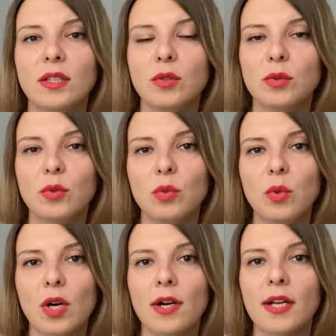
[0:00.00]
to
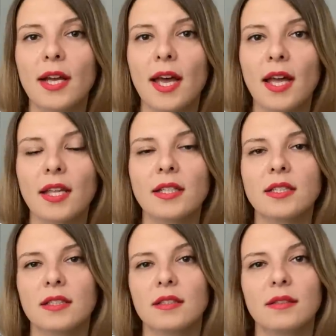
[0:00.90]
work
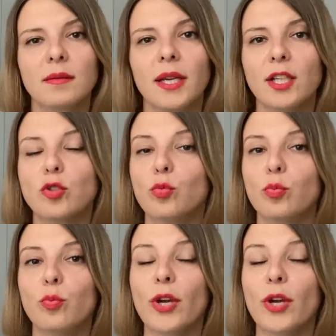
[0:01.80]
and like to